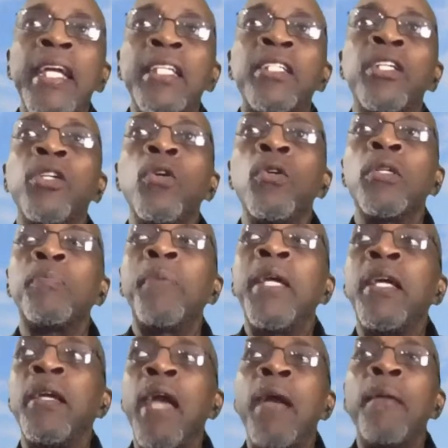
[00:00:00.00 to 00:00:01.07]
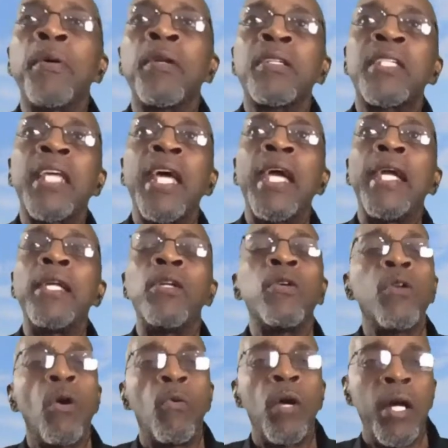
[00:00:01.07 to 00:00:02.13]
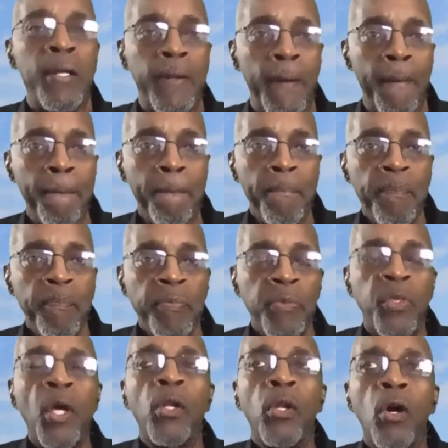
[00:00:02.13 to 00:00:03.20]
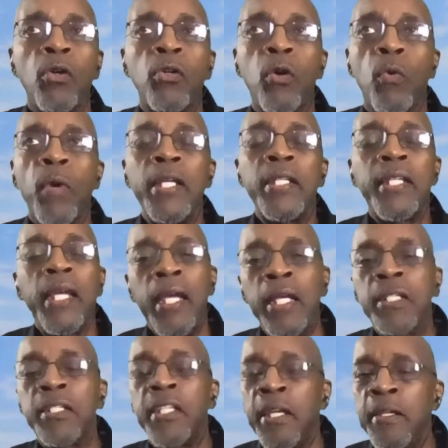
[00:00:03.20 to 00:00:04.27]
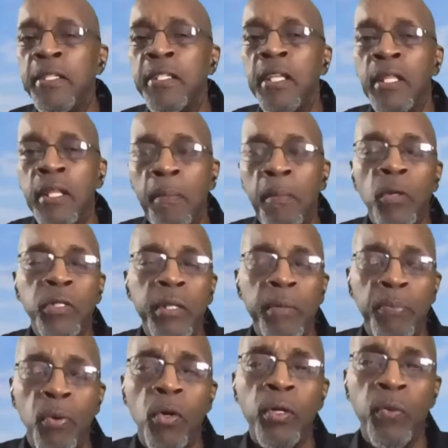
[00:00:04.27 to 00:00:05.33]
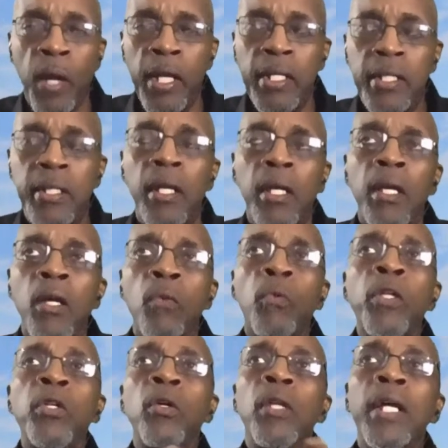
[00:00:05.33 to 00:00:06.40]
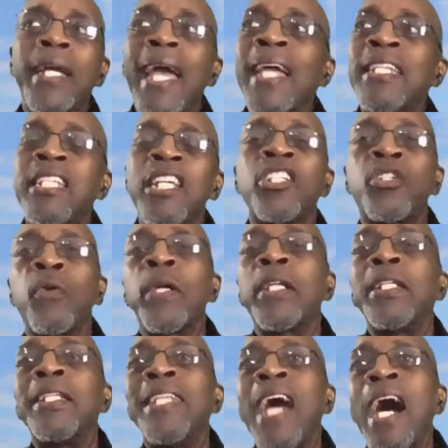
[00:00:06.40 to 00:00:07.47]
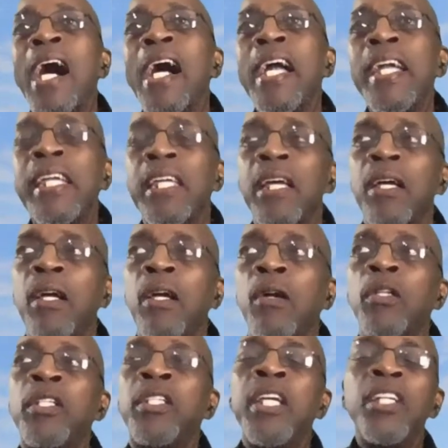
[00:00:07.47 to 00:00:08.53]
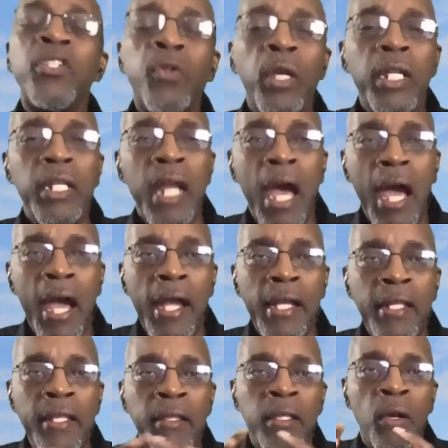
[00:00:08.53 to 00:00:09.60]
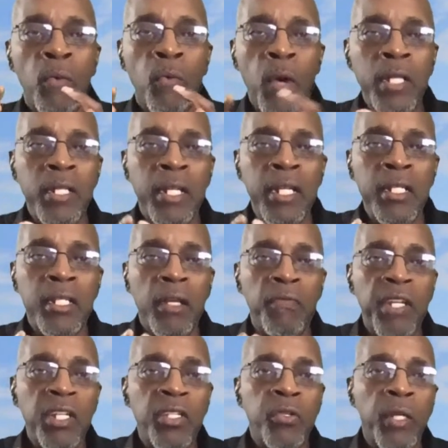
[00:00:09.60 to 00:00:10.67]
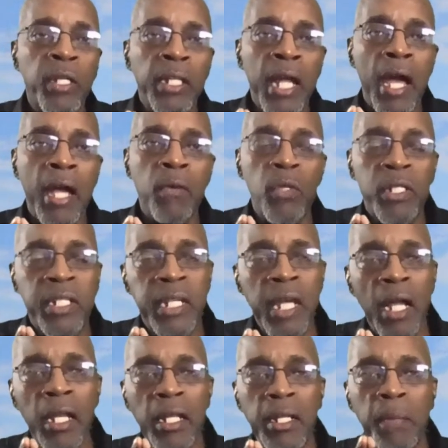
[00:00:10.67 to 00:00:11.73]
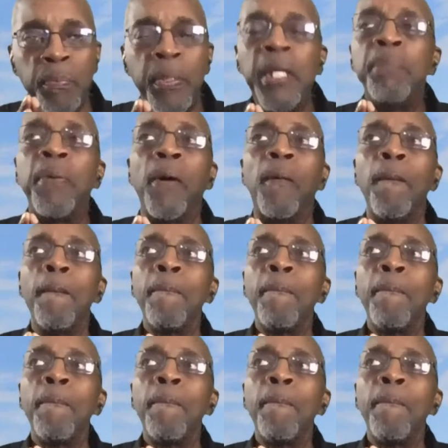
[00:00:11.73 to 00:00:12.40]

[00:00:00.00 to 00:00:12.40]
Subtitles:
and you will be able to say, you know what? The local race is the most important race. When you look at District 9, the residents of District 9 was telling the people